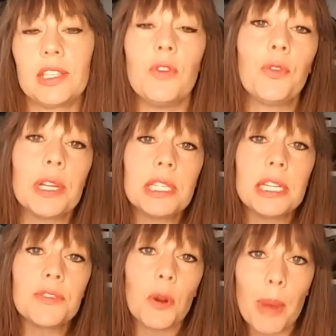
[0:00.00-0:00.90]
So for
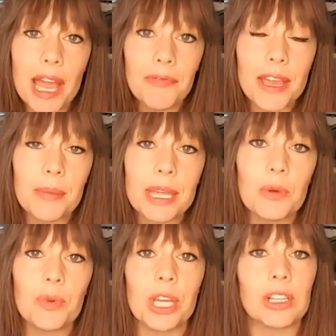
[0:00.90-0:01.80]
instance, for my
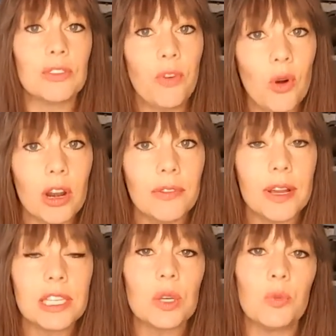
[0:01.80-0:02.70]
family, there's 4 of us,